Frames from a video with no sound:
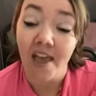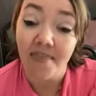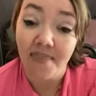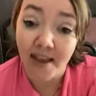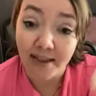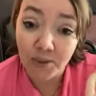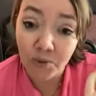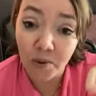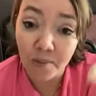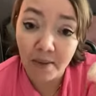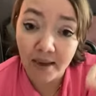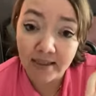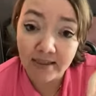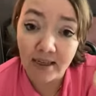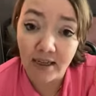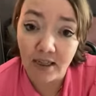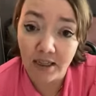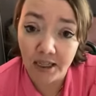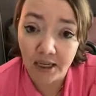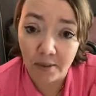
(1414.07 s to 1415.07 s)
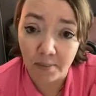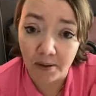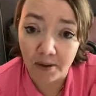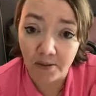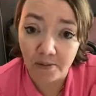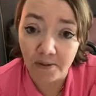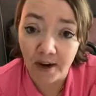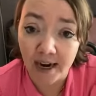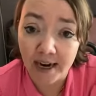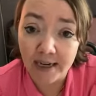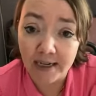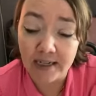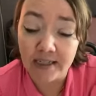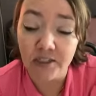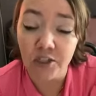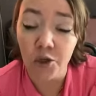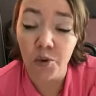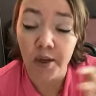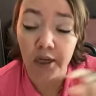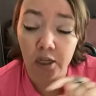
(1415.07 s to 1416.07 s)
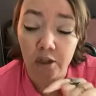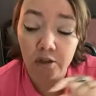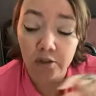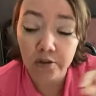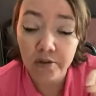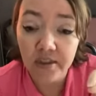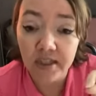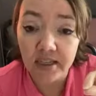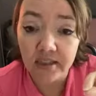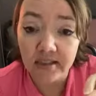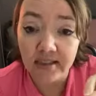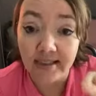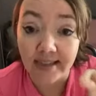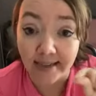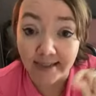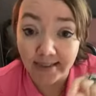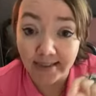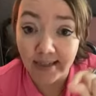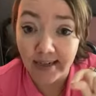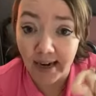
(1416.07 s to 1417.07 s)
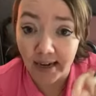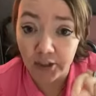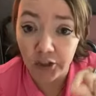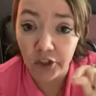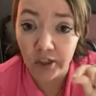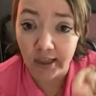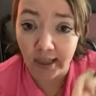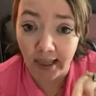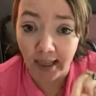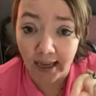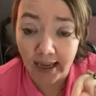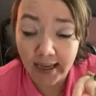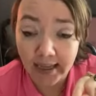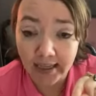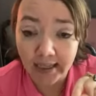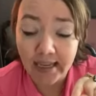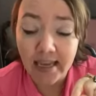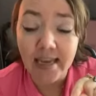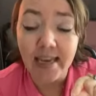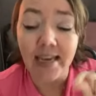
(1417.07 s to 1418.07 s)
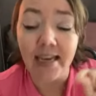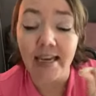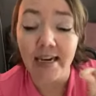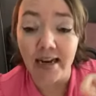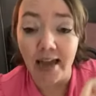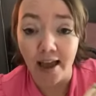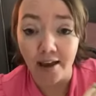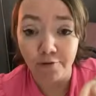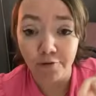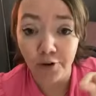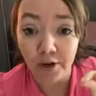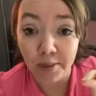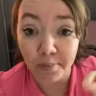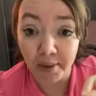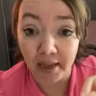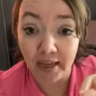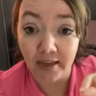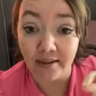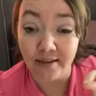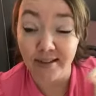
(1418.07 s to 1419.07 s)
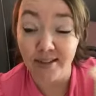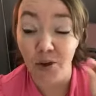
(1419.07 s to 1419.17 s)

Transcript: And that's what makes it clickable, right? Is you include this destination link in every pin.